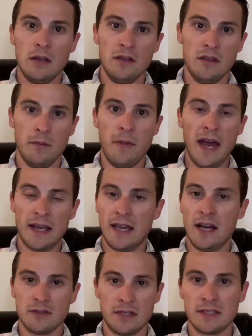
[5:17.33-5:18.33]
The back
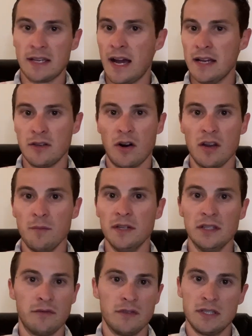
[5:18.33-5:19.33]
house, this guy has already
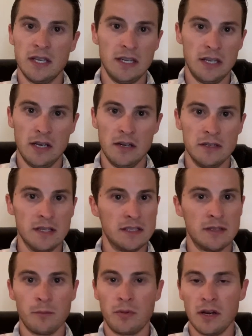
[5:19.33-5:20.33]
been there for 10 years.
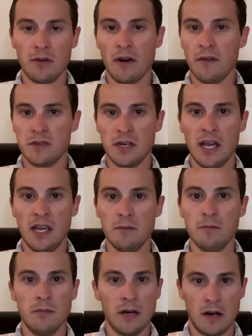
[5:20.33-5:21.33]
It's in pretty rough
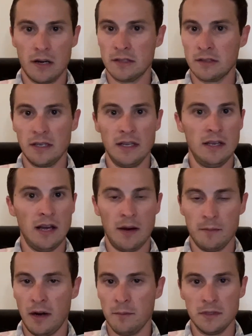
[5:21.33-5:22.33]
shape, but honestly,
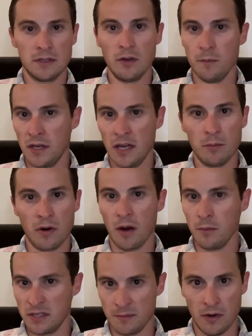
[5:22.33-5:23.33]
I'm assuming he
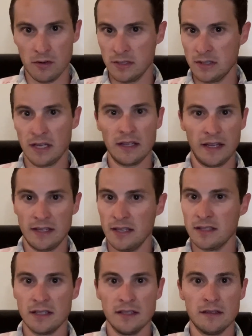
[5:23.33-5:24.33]
probably smokes. And like
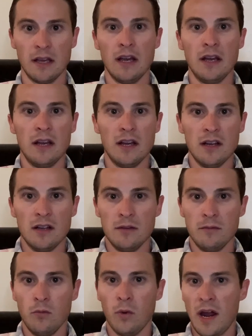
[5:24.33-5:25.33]
this is,
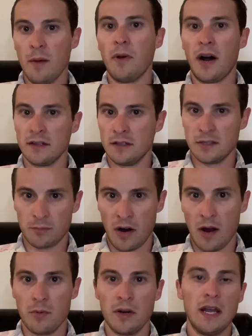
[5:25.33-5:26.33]
when I bought this
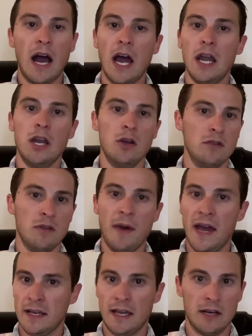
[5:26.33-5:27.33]
property, I knew the
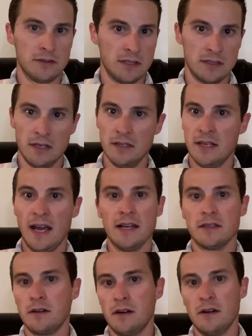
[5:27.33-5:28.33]
back house is a
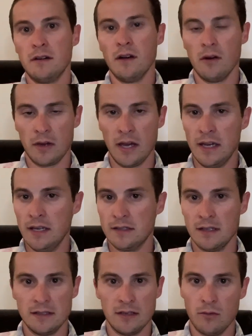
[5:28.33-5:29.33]
disaster. Okay,
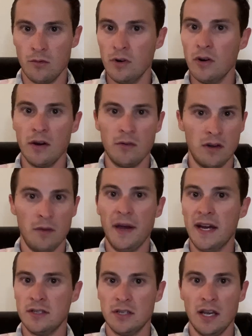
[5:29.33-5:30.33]
it's in really, really
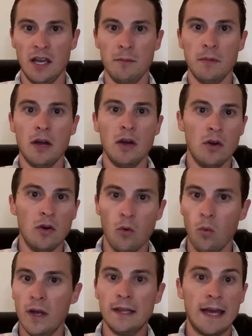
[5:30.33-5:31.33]
bad shape.
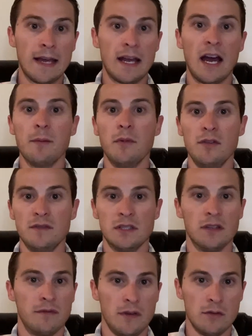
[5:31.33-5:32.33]
When that guy moves
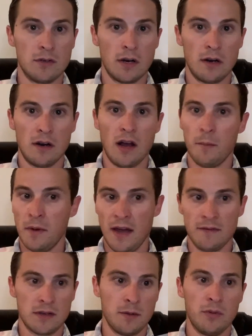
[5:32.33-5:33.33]
in the future, I'm gonna
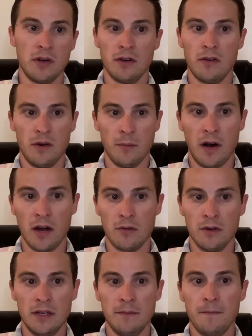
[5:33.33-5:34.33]
have to completely
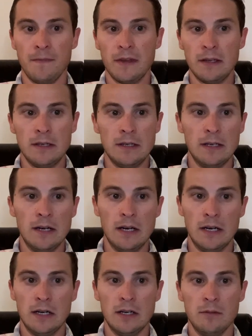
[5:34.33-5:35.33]
remodel it.
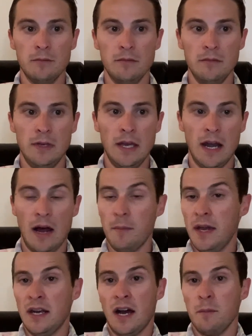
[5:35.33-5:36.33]
And I
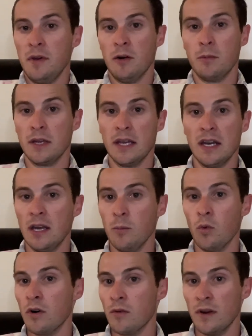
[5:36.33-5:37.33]
may not be able to get any
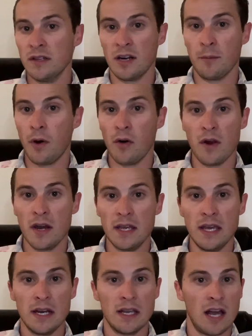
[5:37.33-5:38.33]
more in rent than I'm already
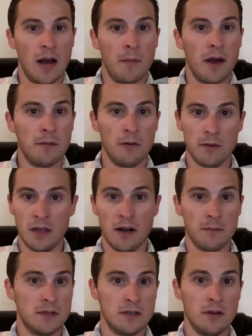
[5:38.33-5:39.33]
getting. I might go get
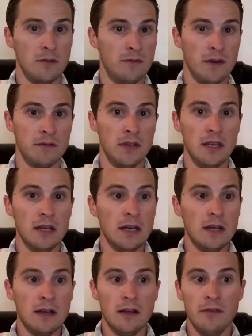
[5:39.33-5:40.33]
up 250.
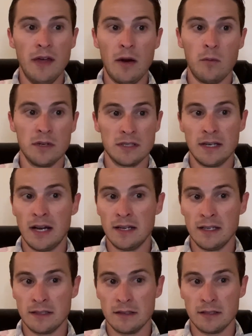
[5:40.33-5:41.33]
That one's not
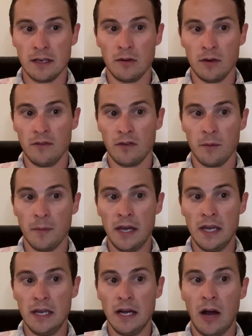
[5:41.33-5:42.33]
necessarily from
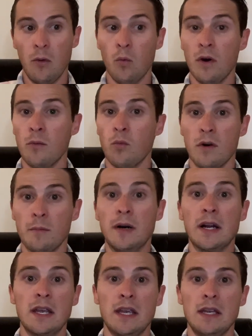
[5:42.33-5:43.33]
a I want more
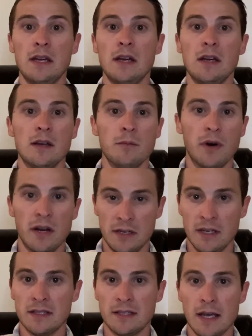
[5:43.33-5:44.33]
money, but a
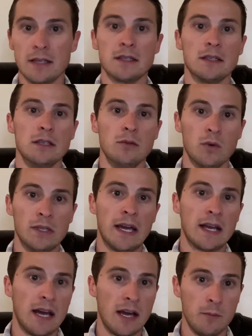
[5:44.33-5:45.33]
necessity. When
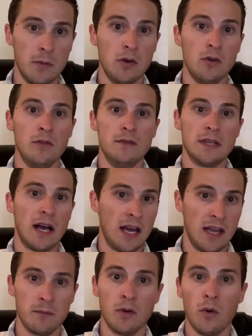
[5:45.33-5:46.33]
that guy moves, I
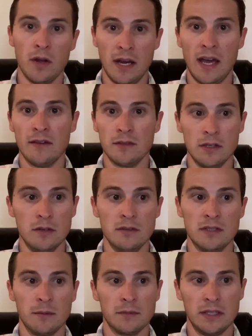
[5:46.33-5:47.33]
am going to have to do
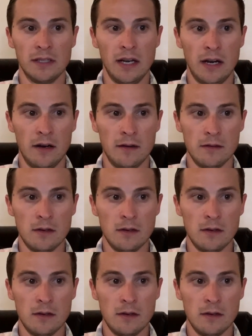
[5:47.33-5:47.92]
something there.